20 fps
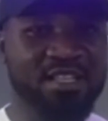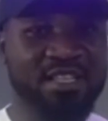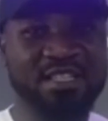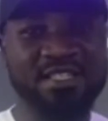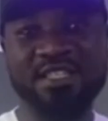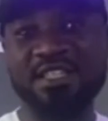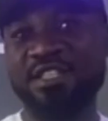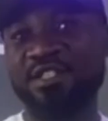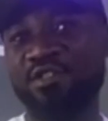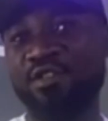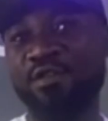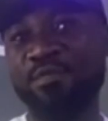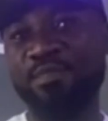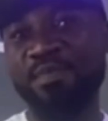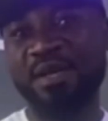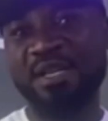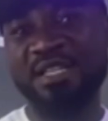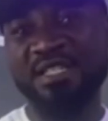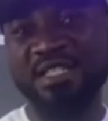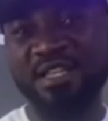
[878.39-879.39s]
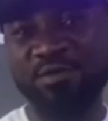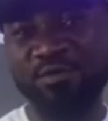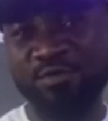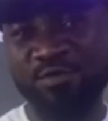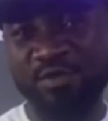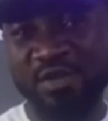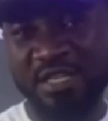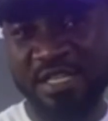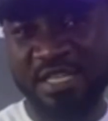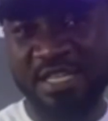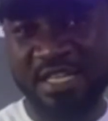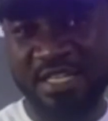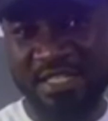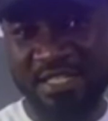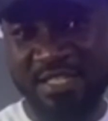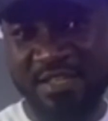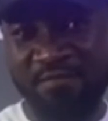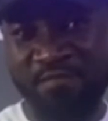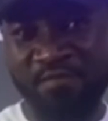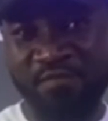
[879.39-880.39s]
Yes, it all plays a role in
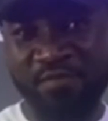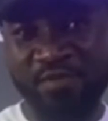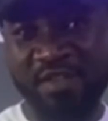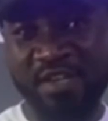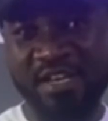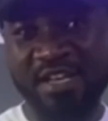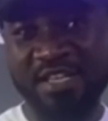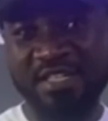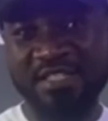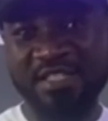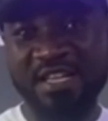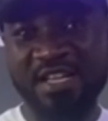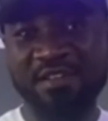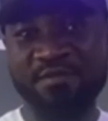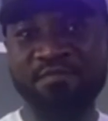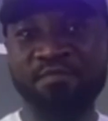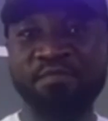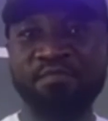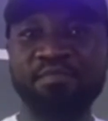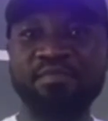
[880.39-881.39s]
that. You understand?